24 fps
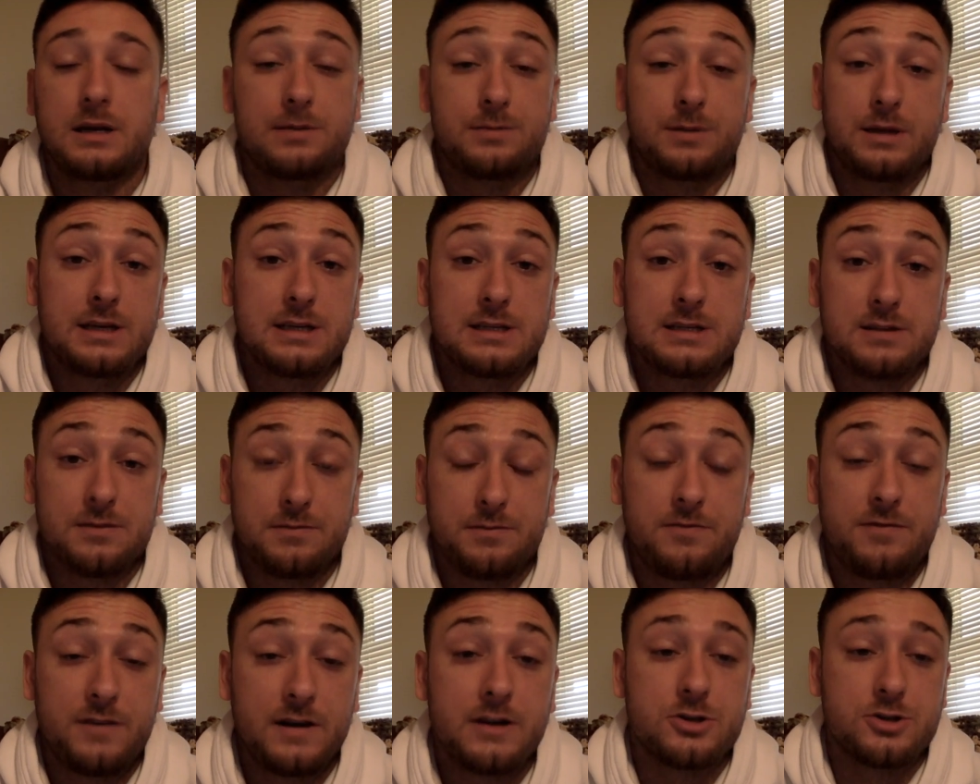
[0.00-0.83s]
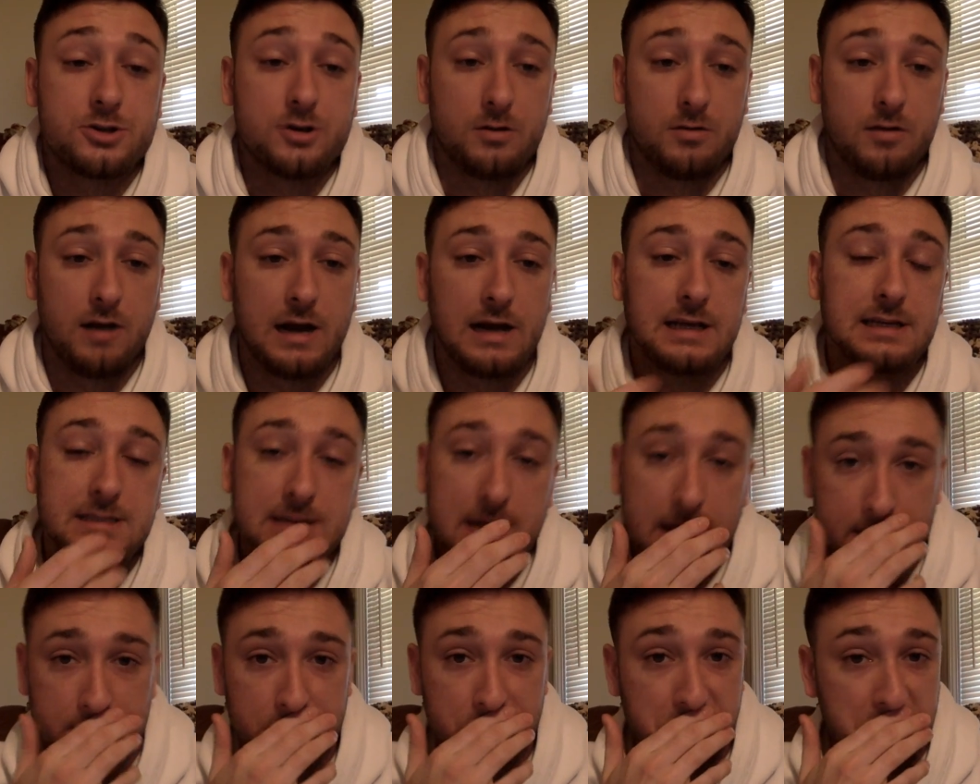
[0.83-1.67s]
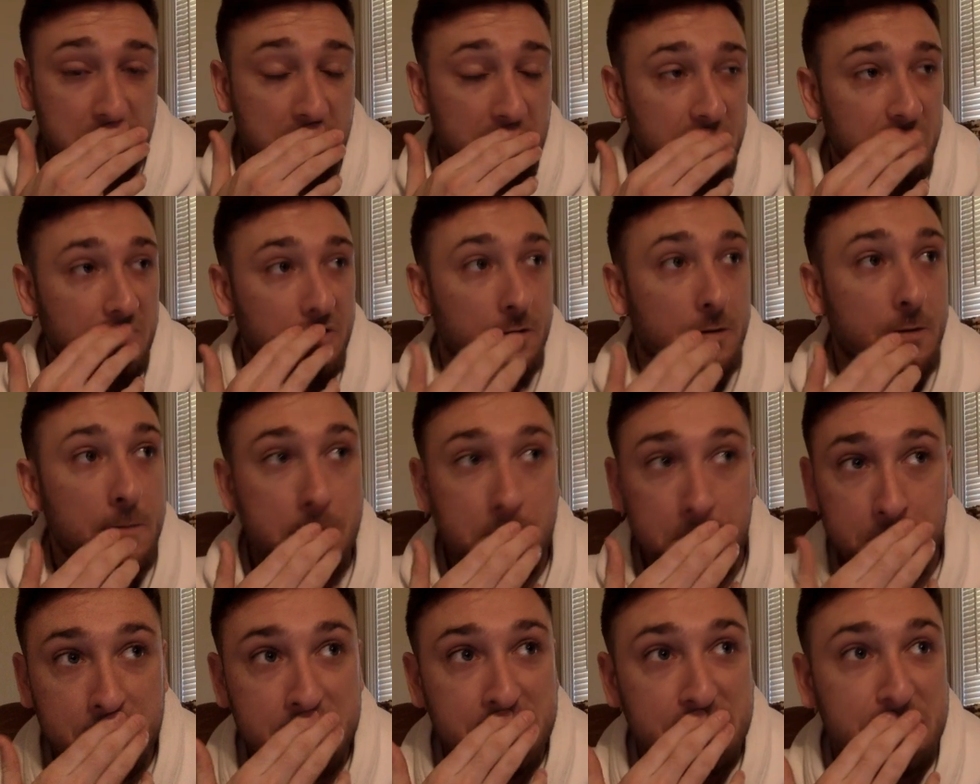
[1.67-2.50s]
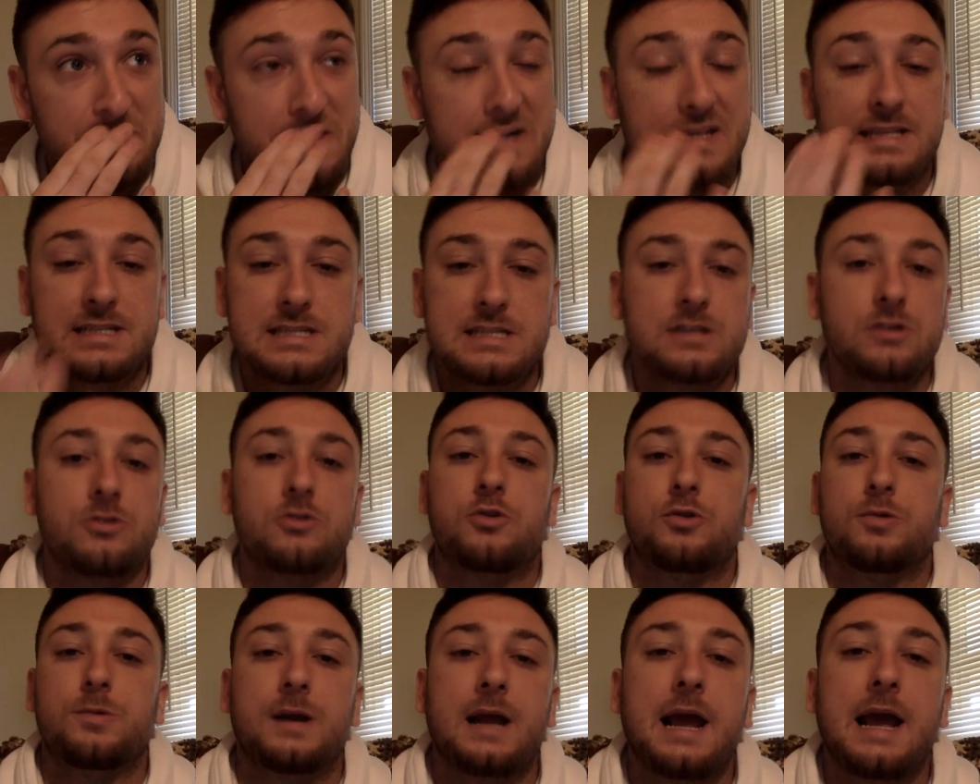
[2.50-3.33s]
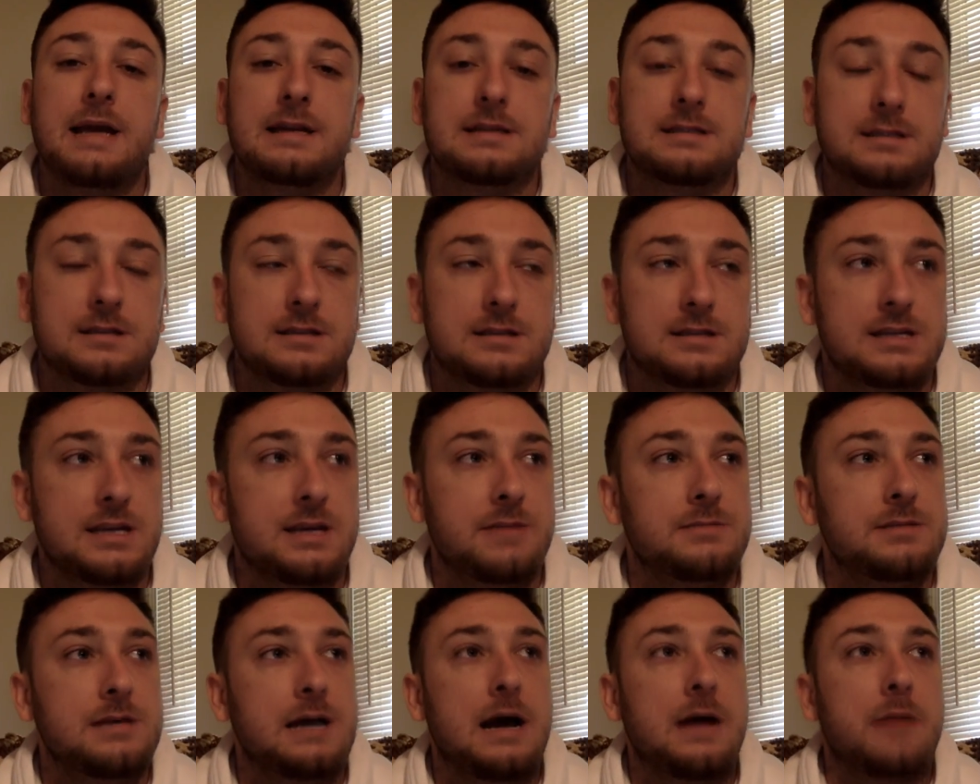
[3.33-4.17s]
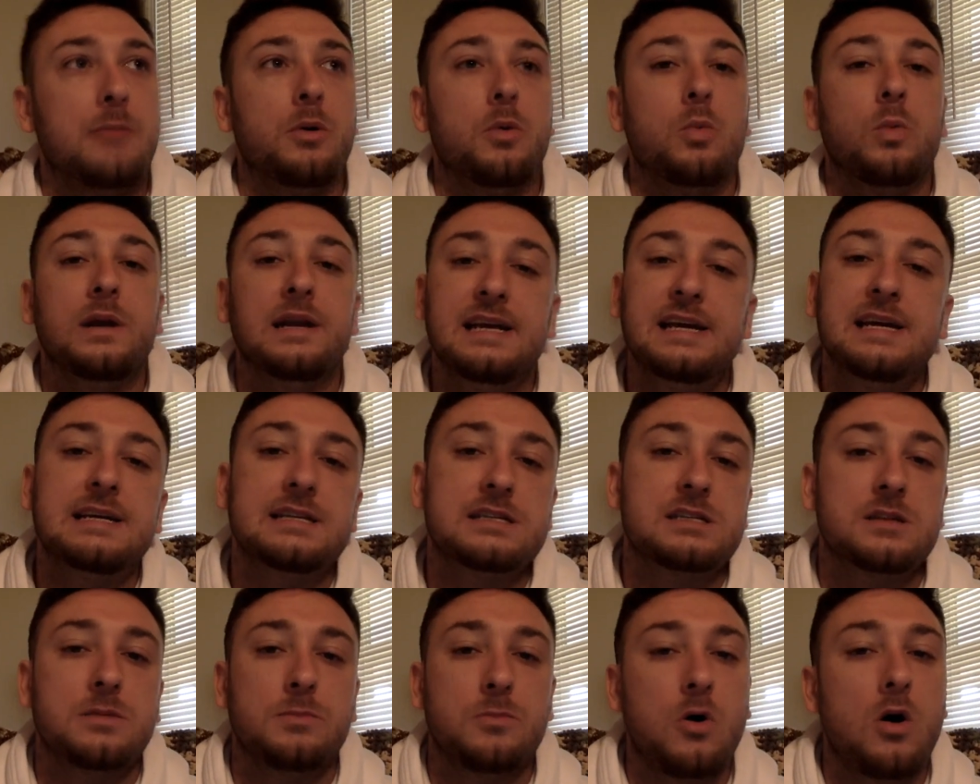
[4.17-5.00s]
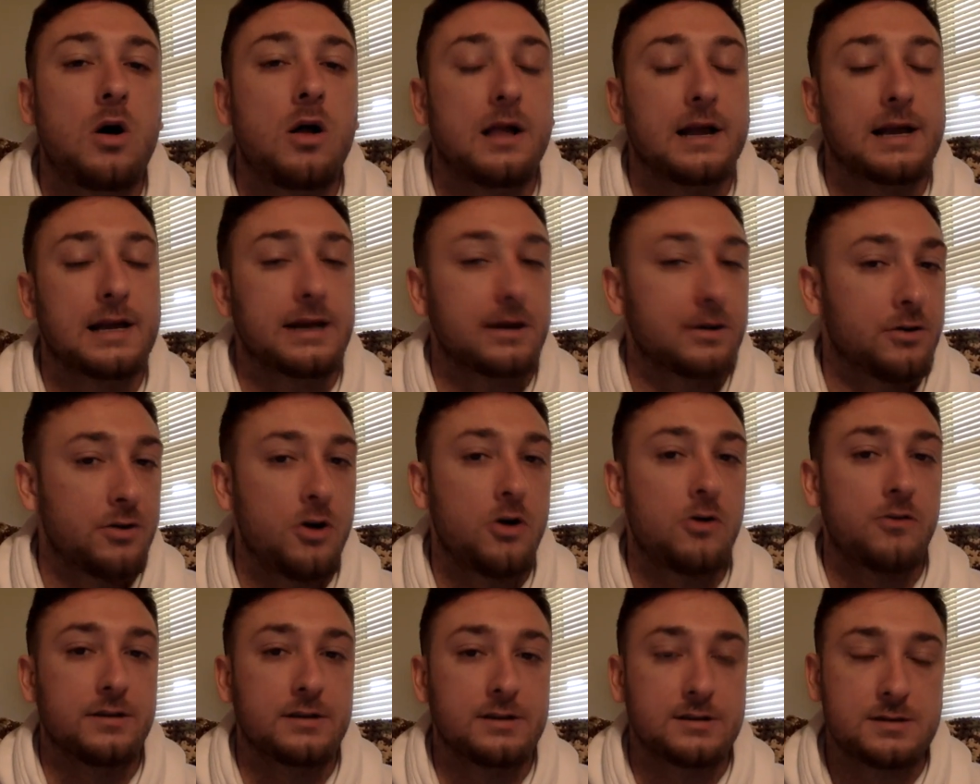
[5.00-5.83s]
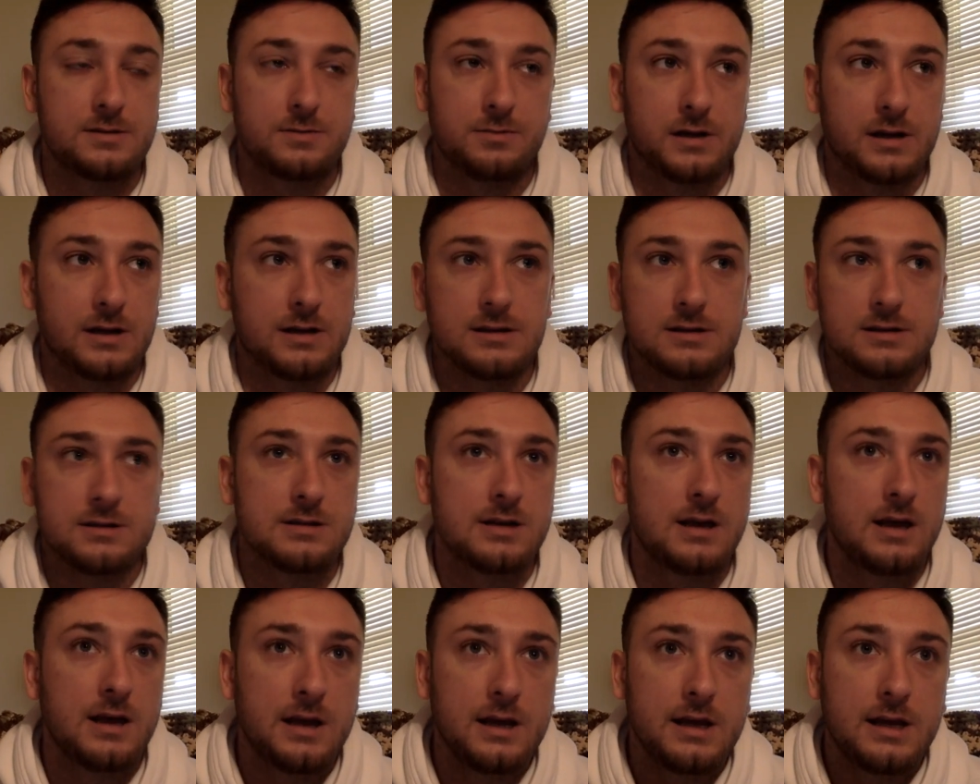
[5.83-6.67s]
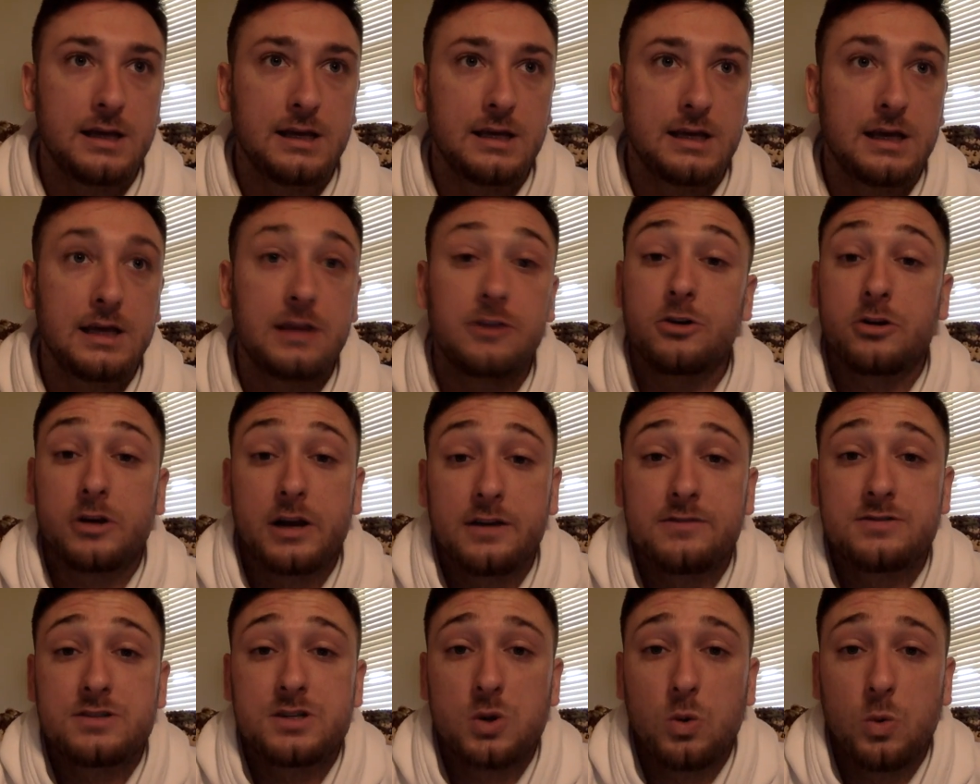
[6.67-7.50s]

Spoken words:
He's a finisher, right? He's not a dribbler, but he still creates at the same time. But when he gets the ball, I get nervous because he either gives it